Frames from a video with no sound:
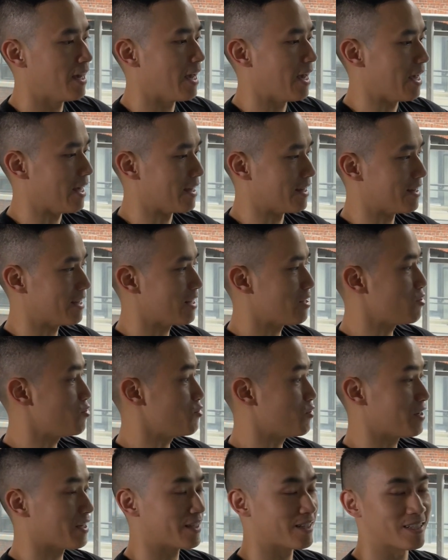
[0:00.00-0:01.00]
And then you
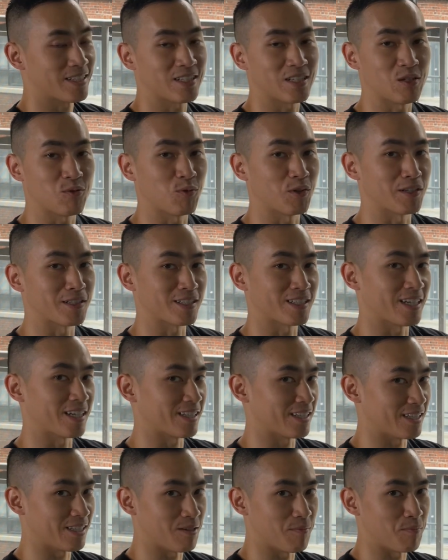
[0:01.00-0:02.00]
get to see what it's
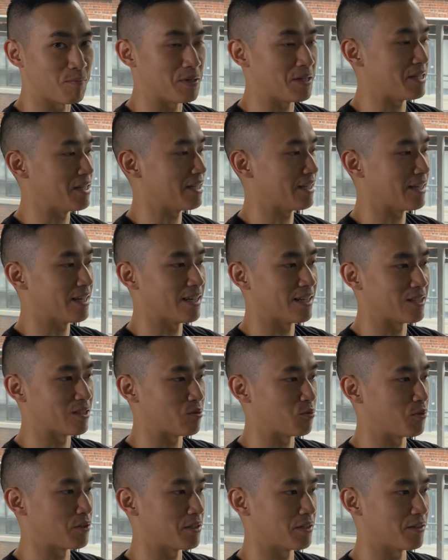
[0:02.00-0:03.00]
like to compete
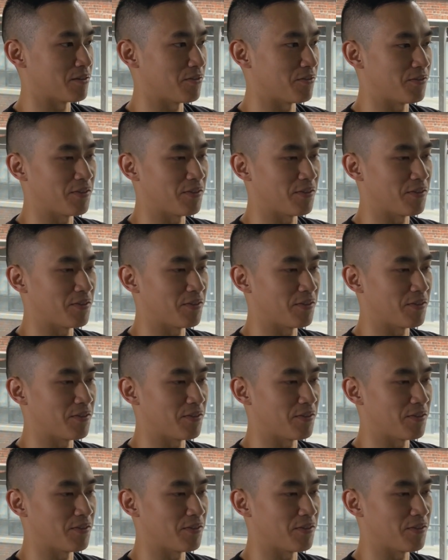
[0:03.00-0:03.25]
against one of the